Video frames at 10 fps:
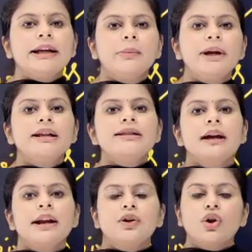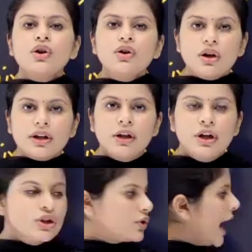treatment is correct or not.
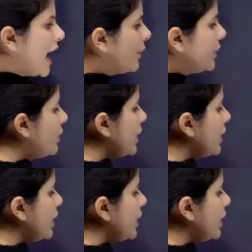So how you're